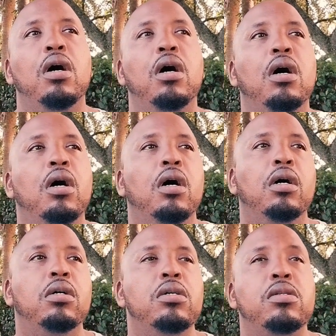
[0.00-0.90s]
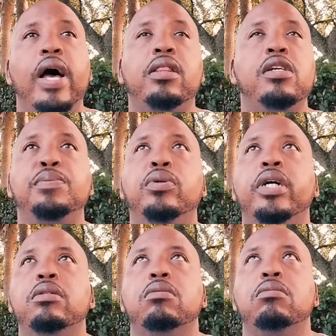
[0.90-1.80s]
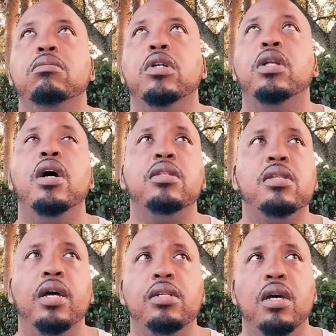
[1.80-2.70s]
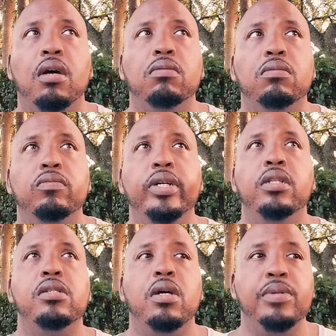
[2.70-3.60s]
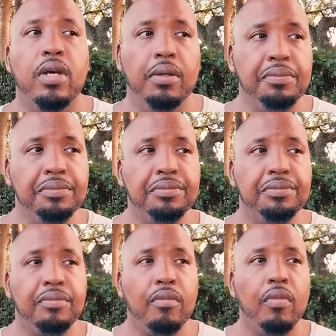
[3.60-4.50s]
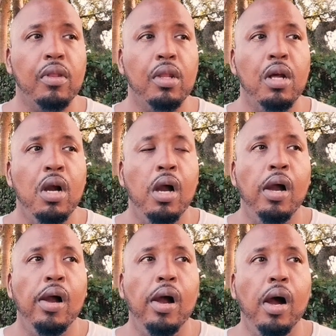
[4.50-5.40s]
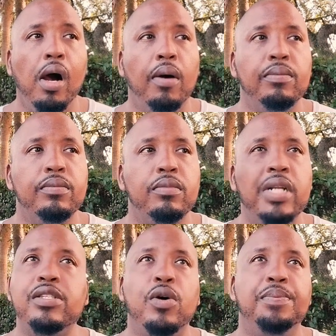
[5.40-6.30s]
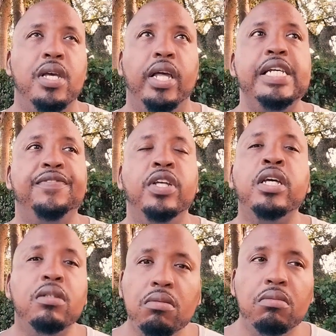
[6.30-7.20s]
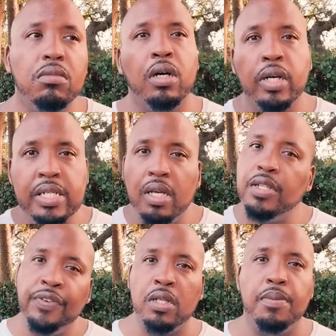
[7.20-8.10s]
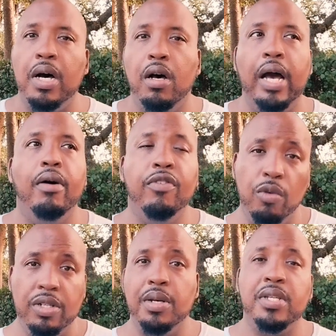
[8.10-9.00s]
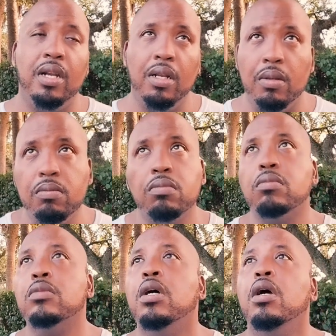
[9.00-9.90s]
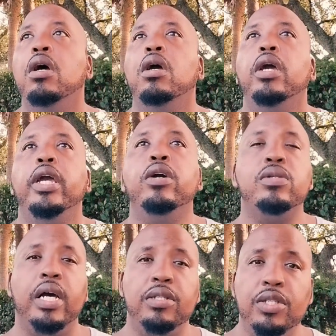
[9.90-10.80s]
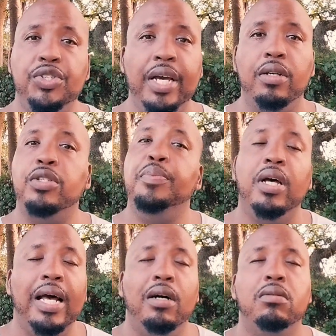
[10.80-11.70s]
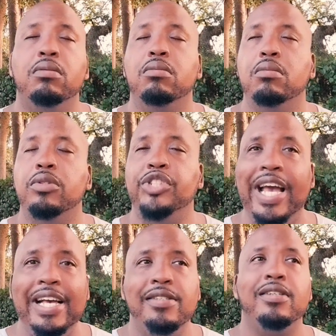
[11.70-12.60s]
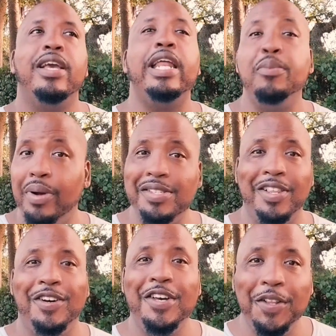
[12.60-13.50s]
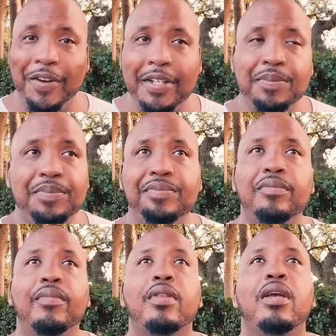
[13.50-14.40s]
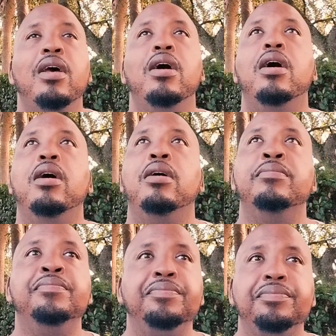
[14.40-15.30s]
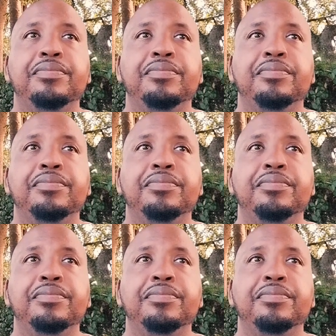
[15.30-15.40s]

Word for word: so at this point, on the other side of town, Will is upset. Um, not so upset. He's feeling he's in his feelings about how everyone is upset at him. He goes down to the jail to bail out Jazz, and he brings along Hilary. Um,